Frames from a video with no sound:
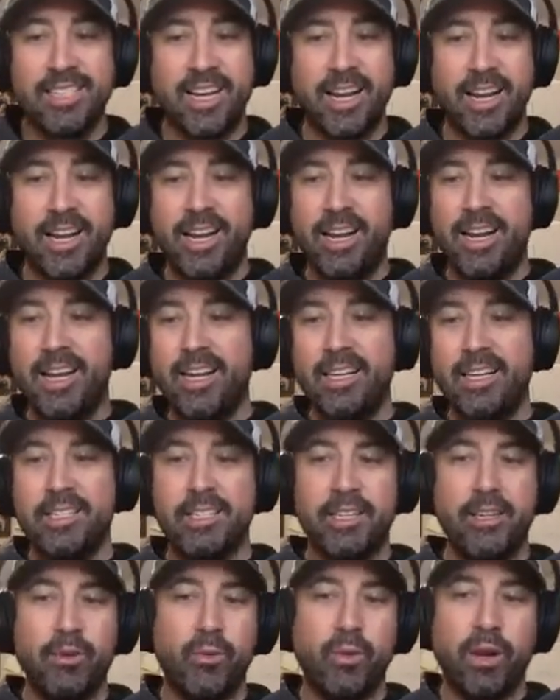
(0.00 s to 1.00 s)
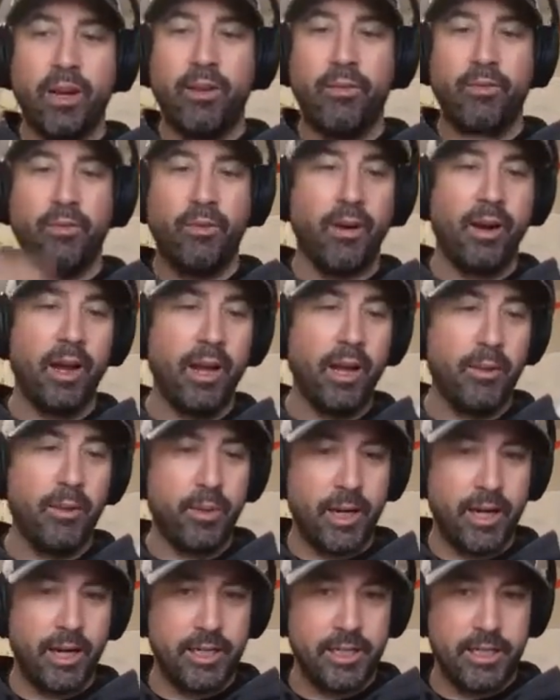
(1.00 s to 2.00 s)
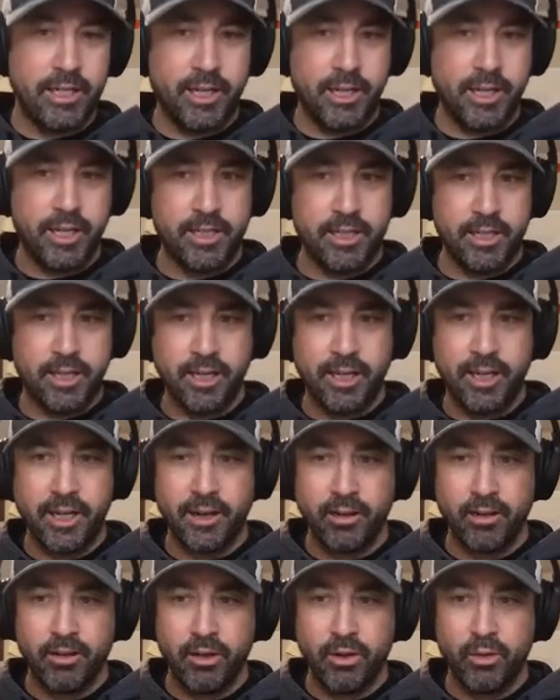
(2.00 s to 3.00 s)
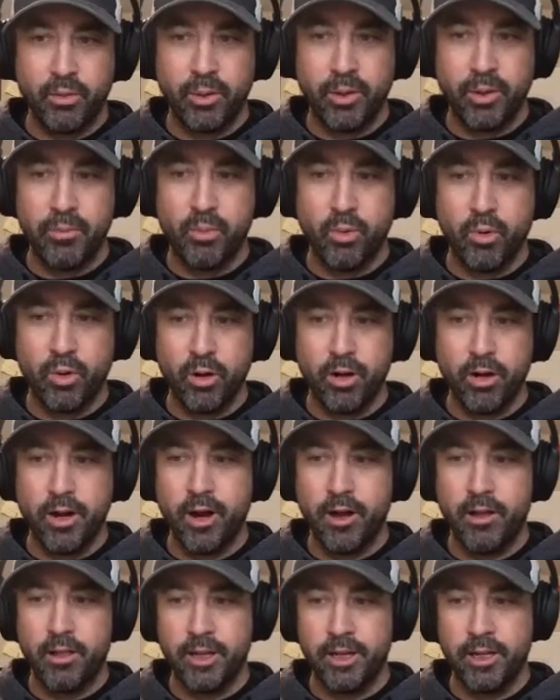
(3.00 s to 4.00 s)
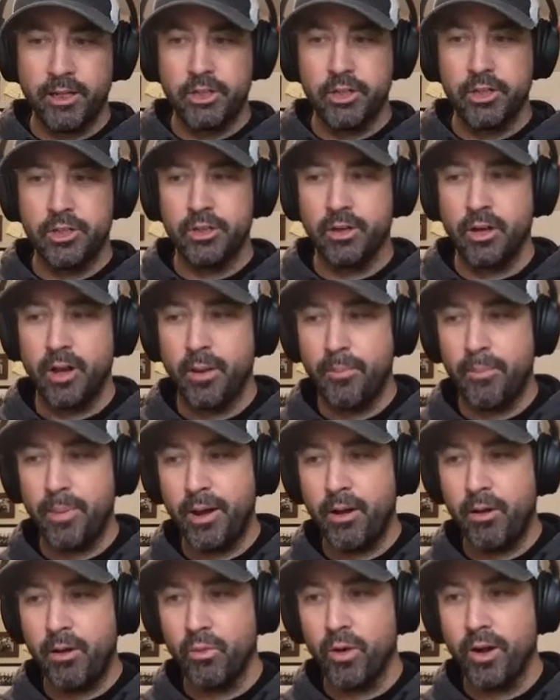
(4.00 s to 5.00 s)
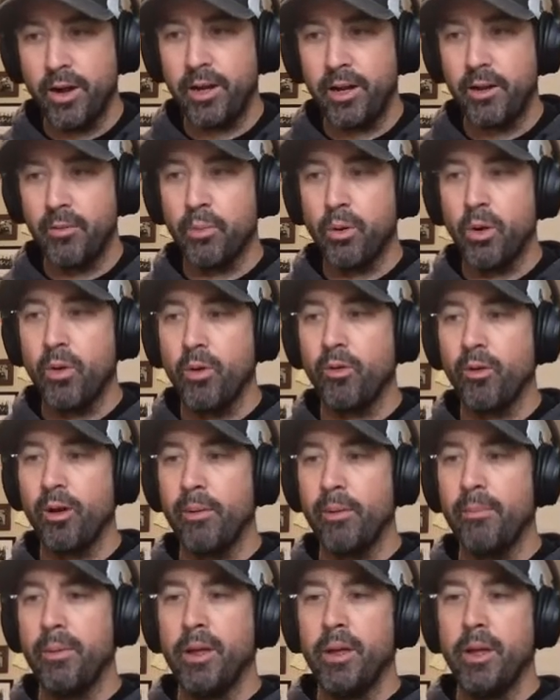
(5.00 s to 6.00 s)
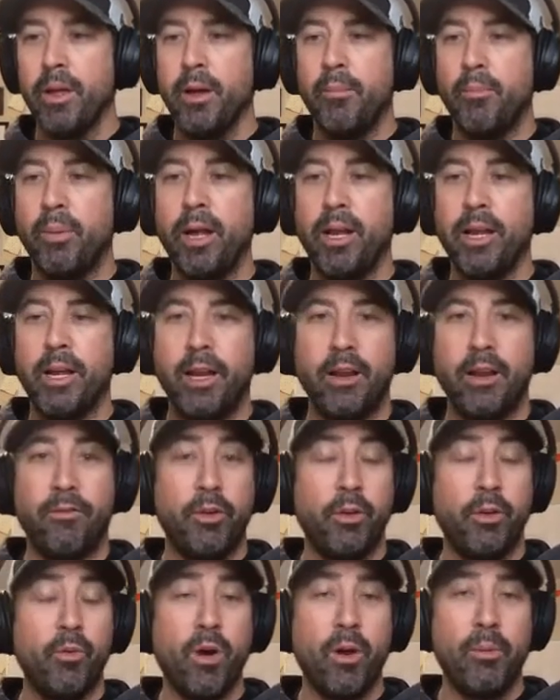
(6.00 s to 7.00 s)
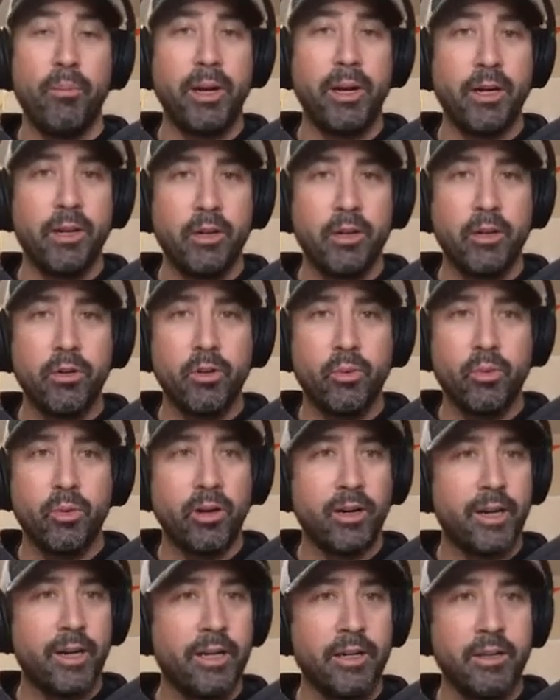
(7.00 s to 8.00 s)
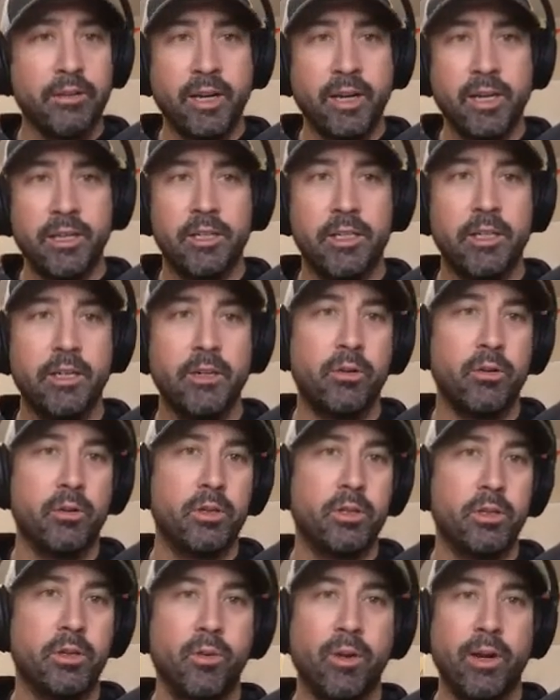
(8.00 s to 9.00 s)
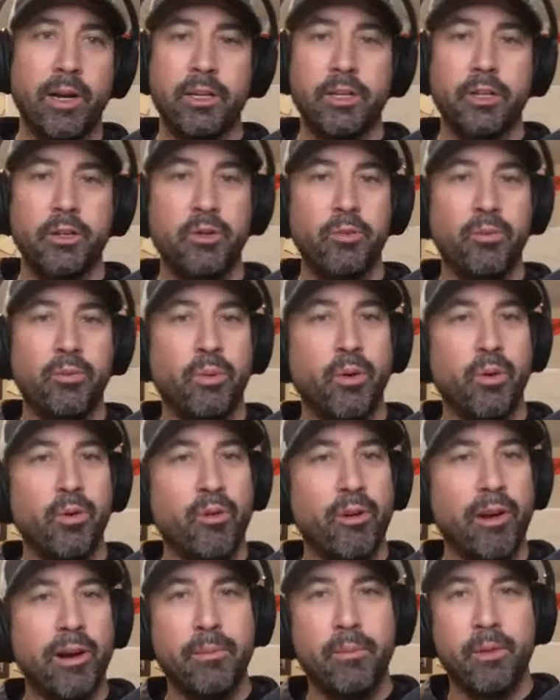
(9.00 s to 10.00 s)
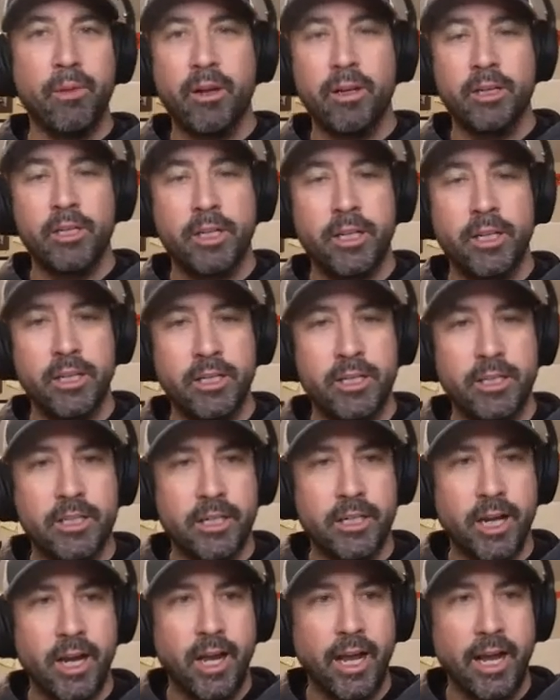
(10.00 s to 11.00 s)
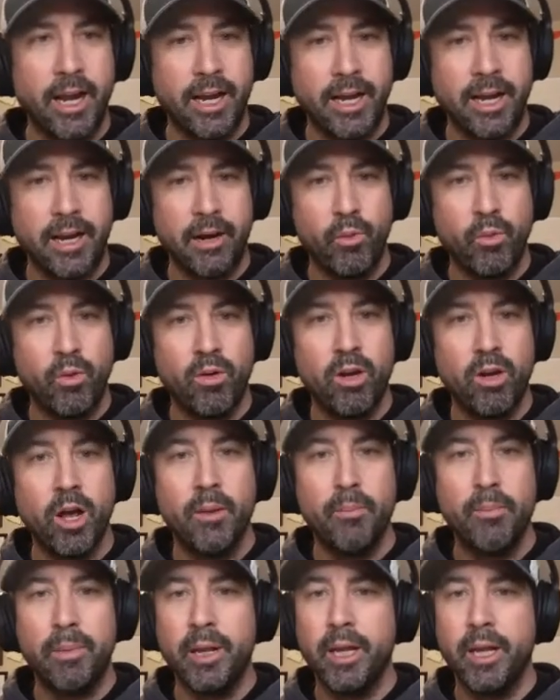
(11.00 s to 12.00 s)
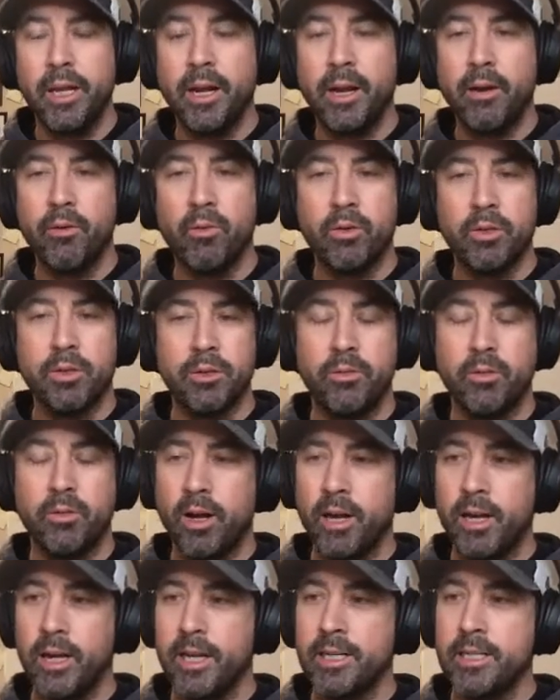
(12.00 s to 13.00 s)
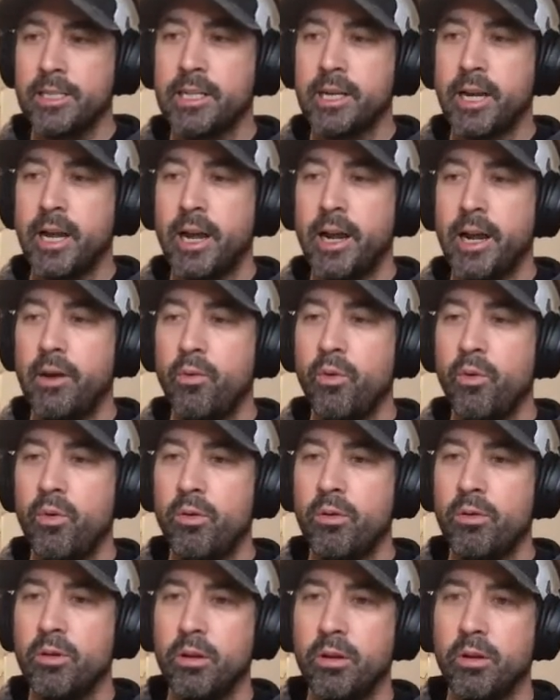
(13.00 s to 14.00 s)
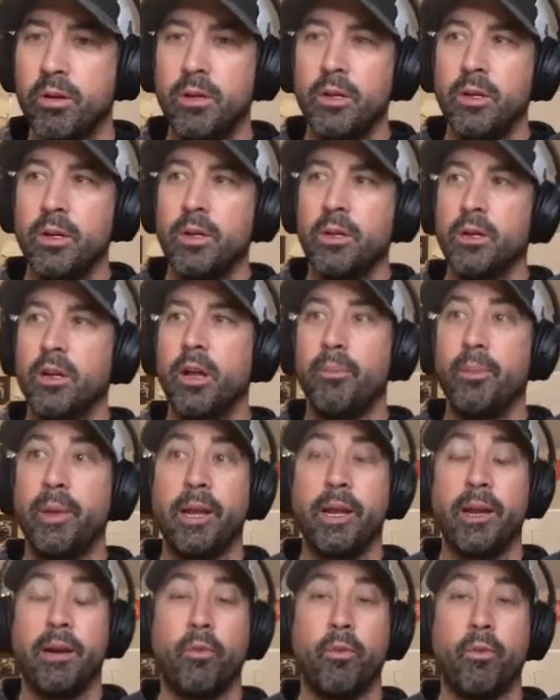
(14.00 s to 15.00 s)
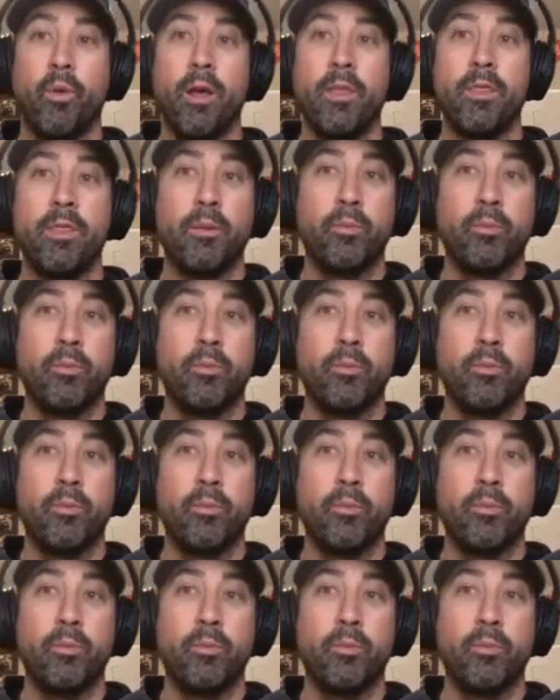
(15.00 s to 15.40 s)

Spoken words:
an easy way for anybody to get a little bit more knowledge about running a program. But if you want me to do the work, I do that too. So I do program launches. I will come in, I will do audits, I will come in and run the